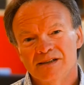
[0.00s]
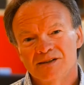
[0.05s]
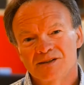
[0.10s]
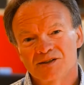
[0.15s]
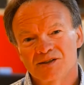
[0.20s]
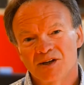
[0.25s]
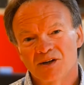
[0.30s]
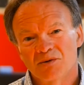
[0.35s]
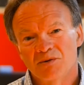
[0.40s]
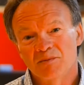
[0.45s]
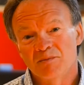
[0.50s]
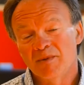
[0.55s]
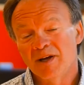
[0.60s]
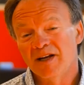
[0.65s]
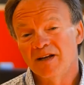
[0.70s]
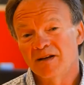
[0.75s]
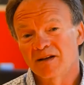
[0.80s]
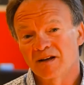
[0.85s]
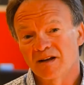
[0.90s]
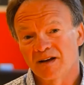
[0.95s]
So
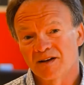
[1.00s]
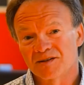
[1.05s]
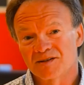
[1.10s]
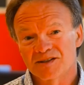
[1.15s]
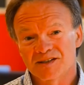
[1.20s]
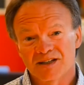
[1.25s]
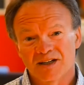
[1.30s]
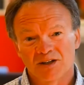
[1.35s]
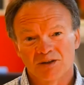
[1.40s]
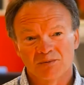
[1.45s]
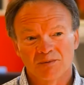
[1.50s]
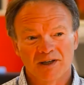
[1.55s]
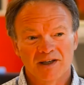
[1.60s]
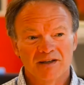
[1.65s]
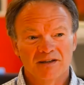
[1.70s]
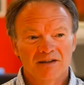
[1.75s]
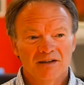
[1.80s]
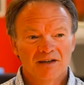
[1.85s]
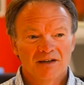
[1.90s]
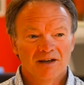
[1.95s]
many clients tell
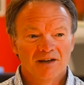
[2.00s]
me